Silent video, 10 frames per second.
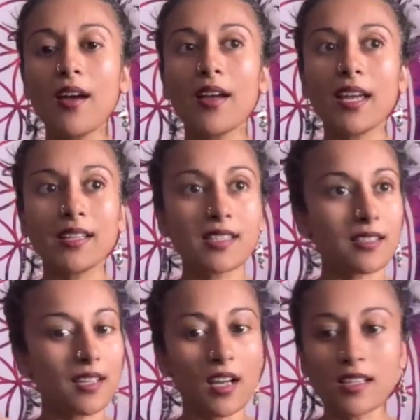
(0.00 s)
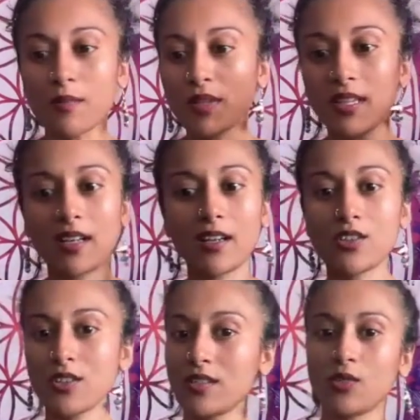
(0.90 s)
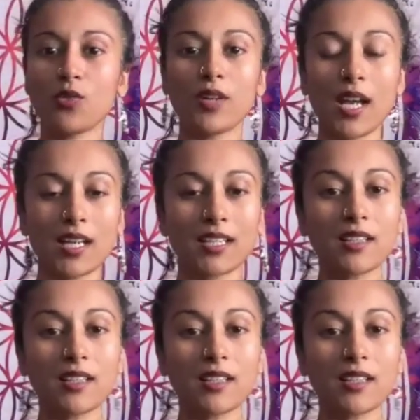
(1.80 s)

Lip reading: It's not something that I just created.